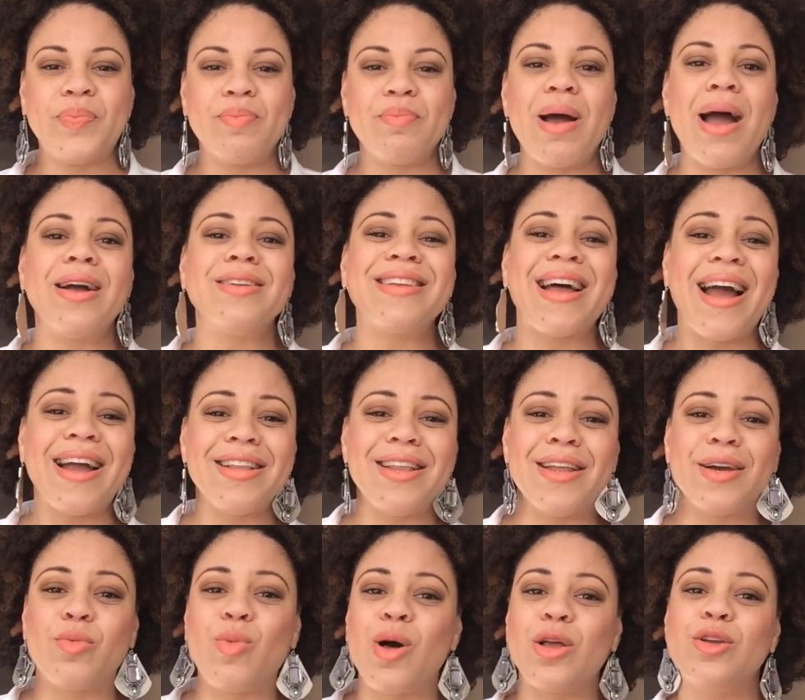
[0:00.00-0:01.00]
Maar
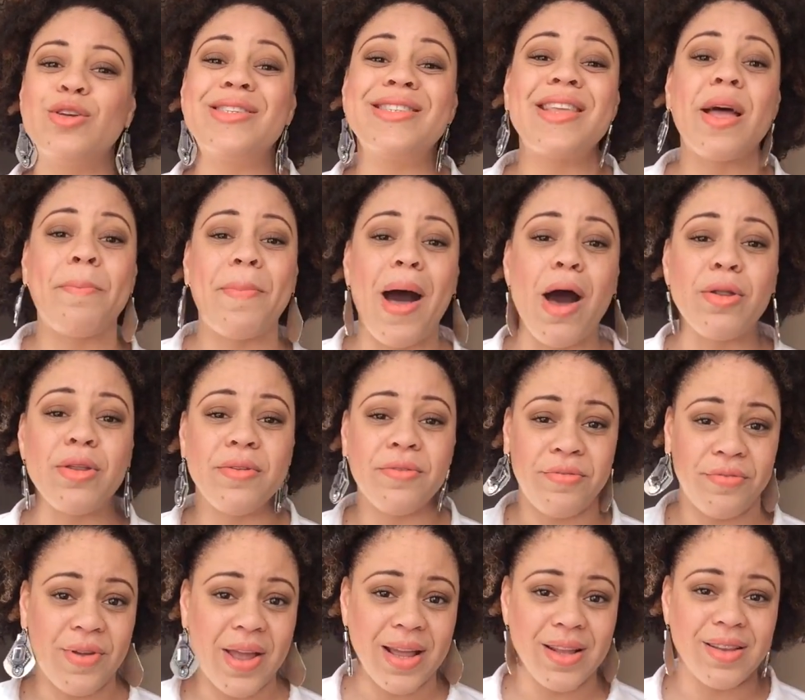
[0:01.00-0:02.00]
uiteindelijk, well, you step out in
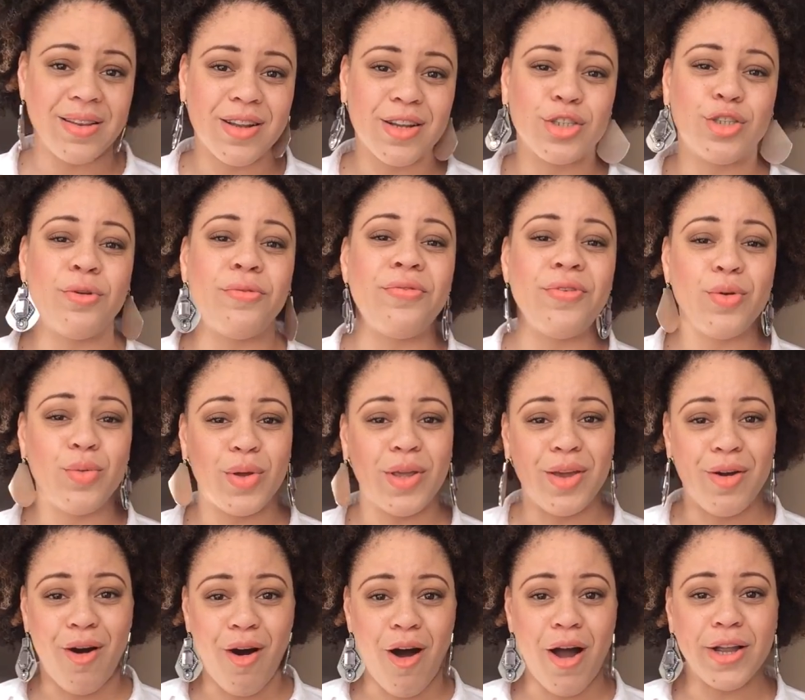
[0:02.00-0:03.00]
faith because you feel in
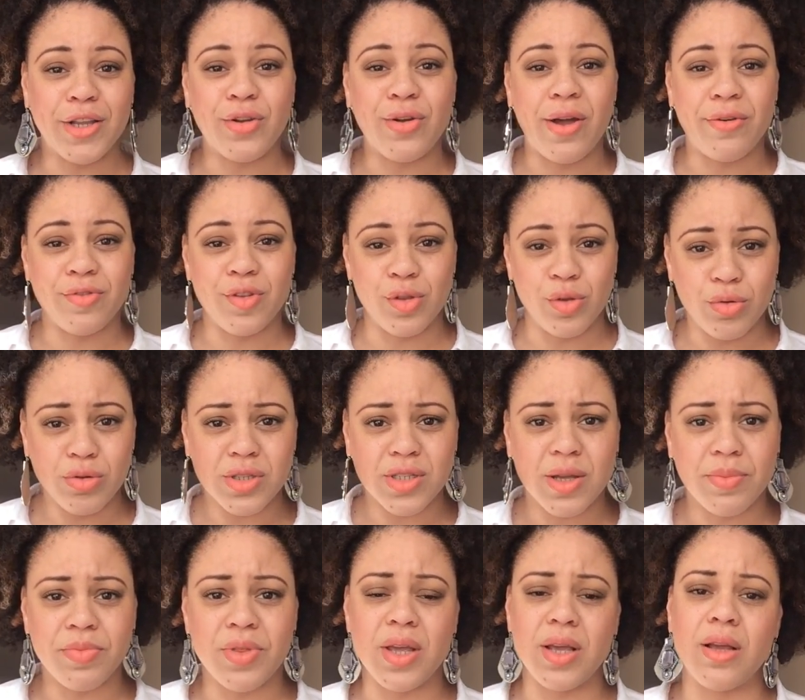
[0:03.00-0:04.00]
your heart you have to do
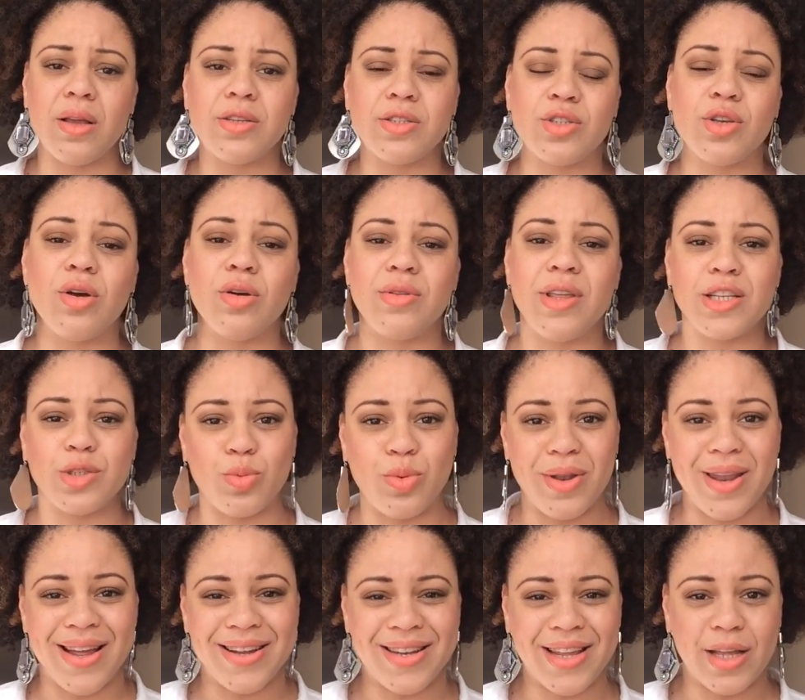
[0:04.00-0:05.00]
something. So that's
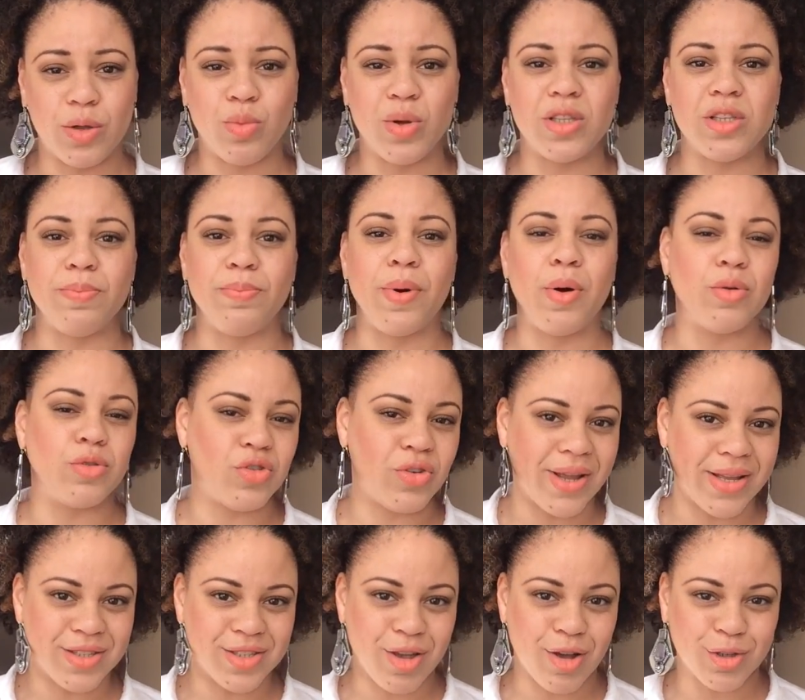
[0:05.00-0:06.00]
what I did with the
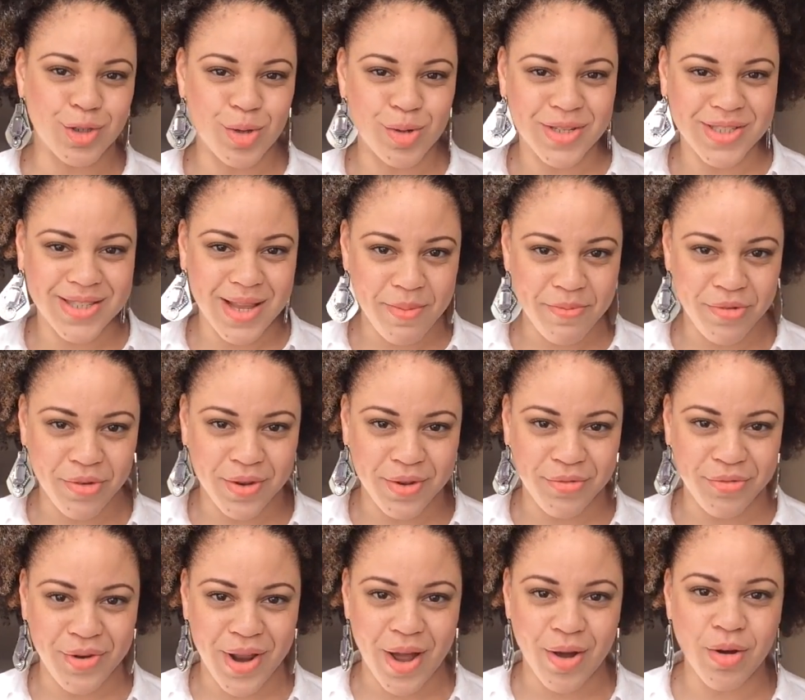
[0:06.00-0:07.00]
poetry and talk show, de stem van de
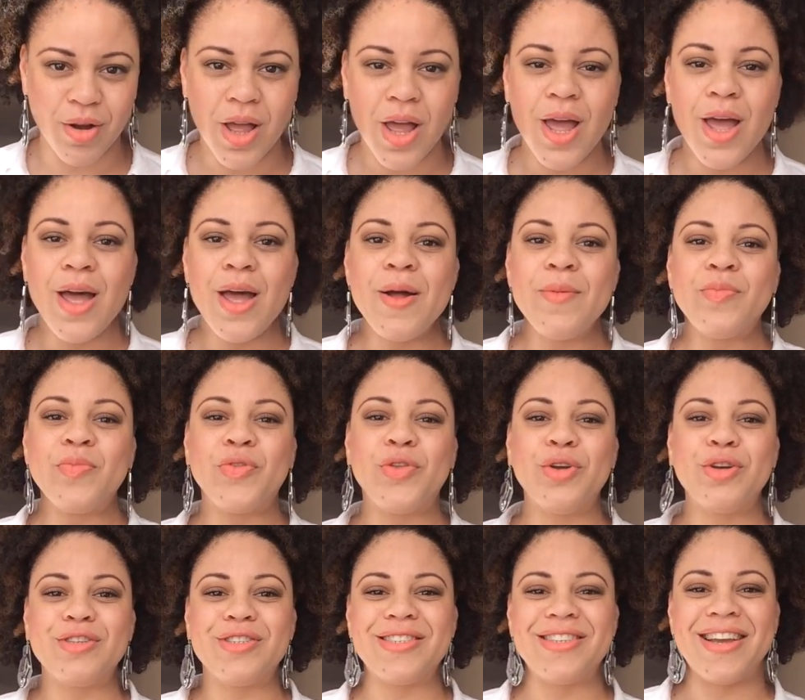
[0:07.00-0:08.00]
vrouw.
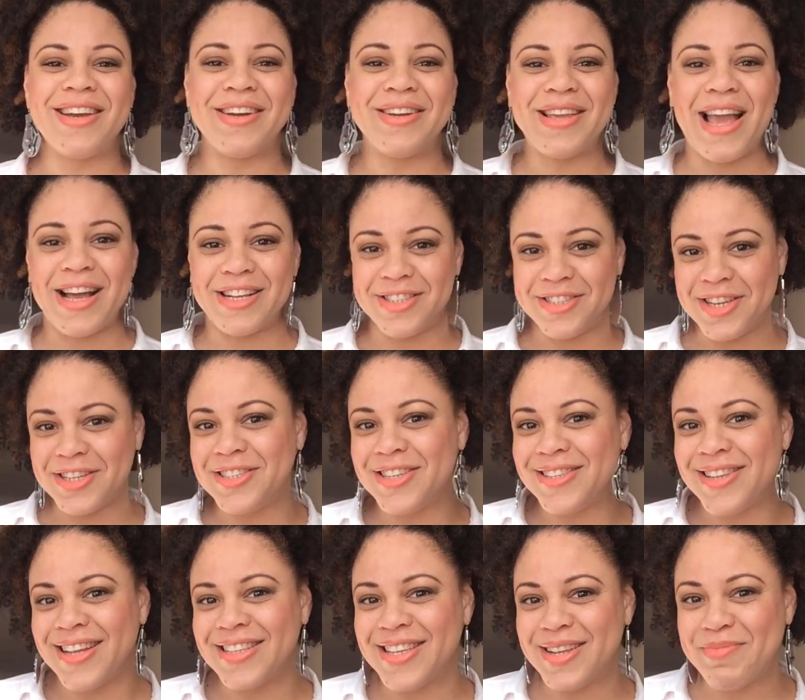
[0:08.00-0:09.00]
Dus ja, 6 en
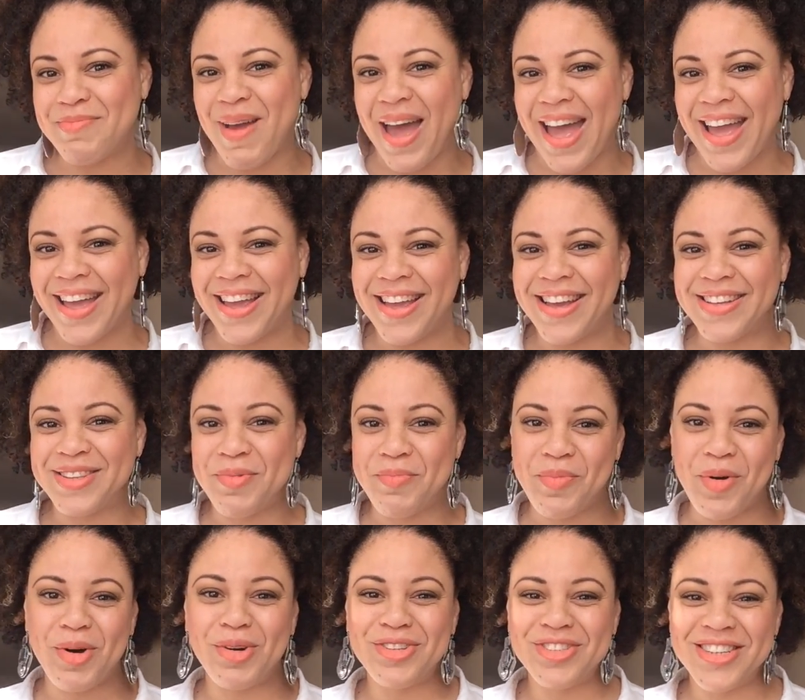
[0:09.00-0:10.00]
13 mei, de
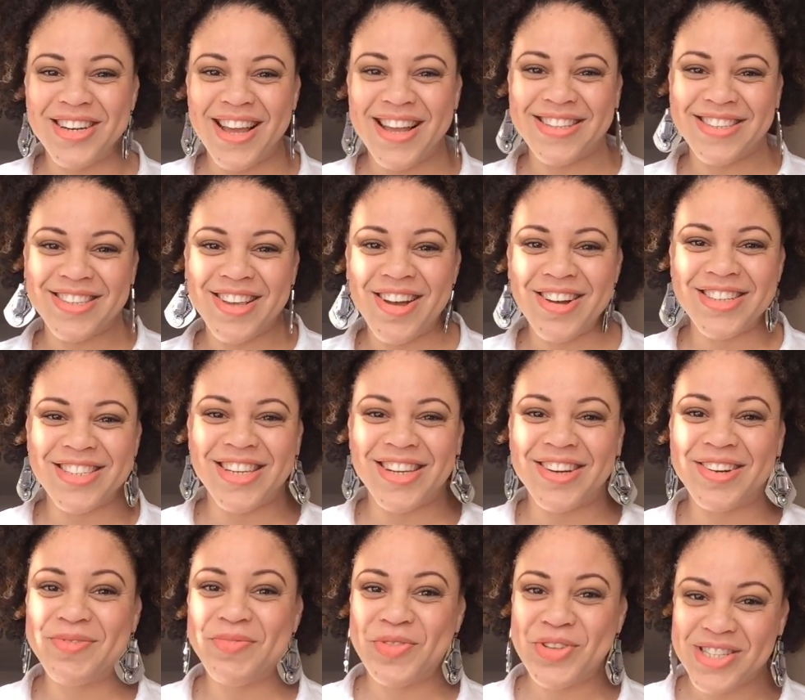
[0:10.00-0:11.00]
poetry and talk
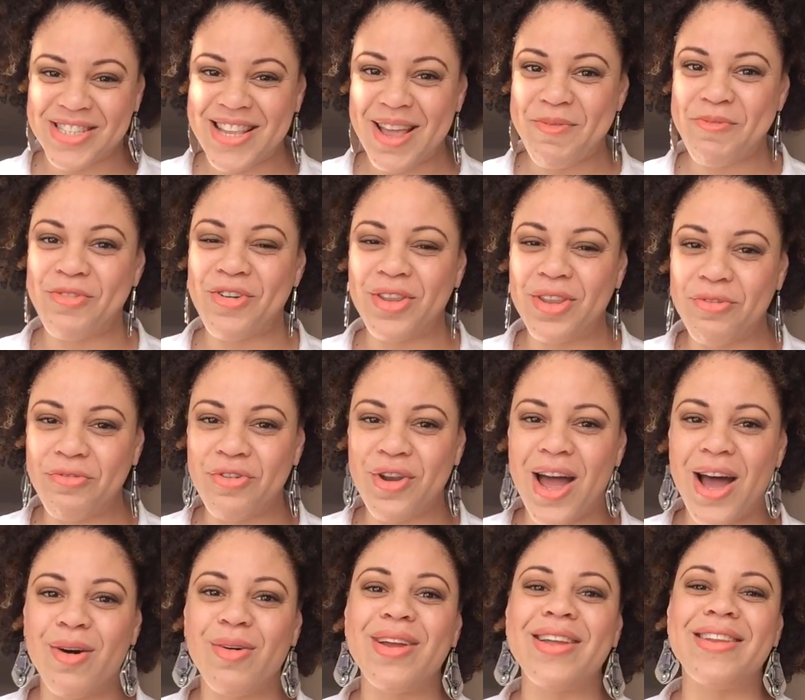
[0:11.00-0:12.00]
show, de stem van de
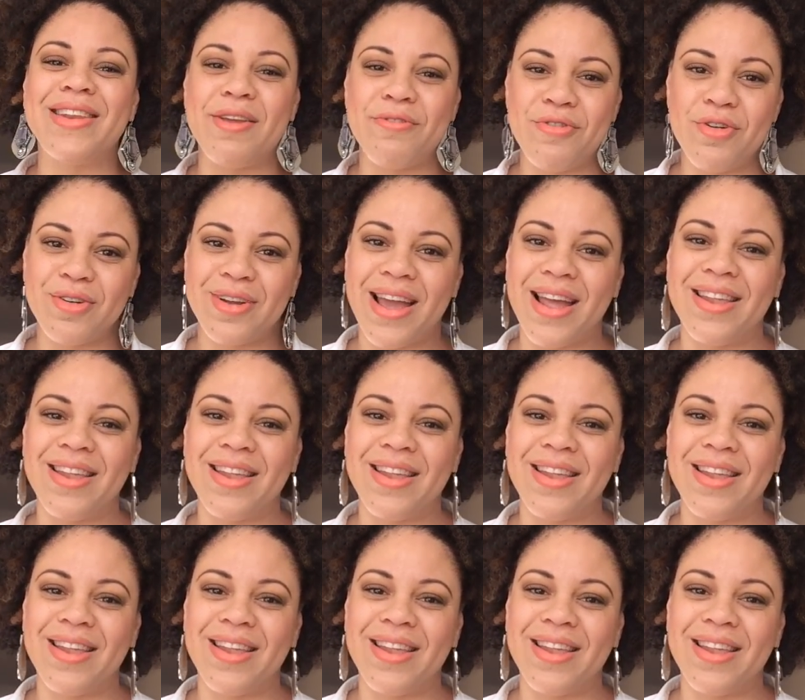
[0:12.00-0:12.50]
vrouw in Niveau